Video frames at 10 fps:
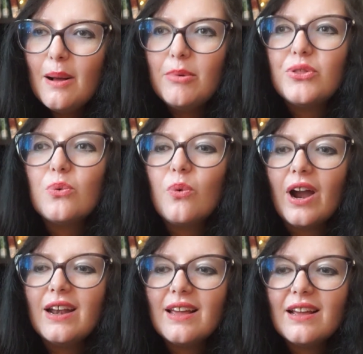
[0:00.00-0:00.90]
But the
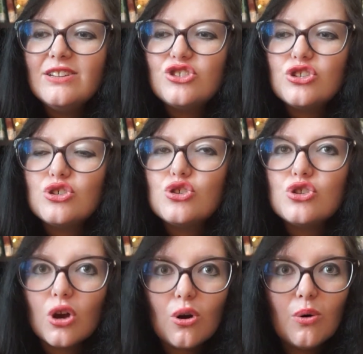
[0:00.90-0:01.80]
writing is just
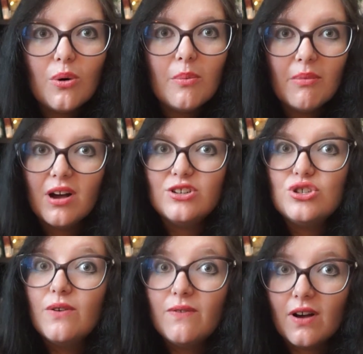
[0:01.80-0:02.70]
so
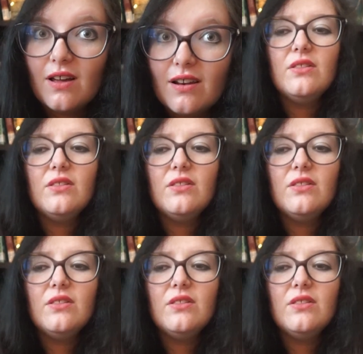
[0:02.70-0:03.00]
much fun.